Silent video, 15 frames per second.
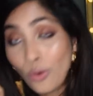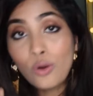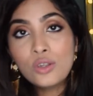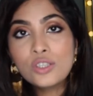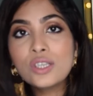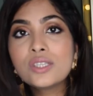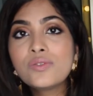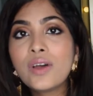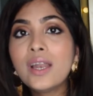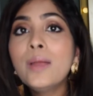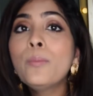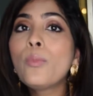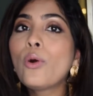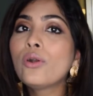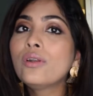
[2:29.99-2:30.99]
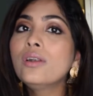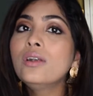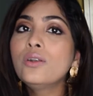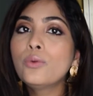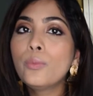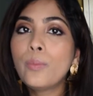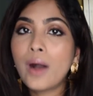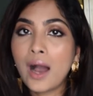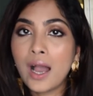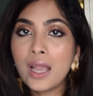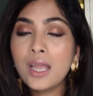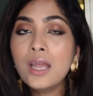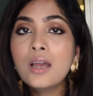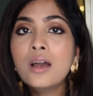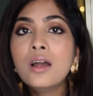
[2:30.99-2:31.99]
Also, it's very important to
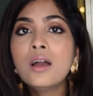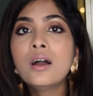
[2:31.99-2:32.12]
buy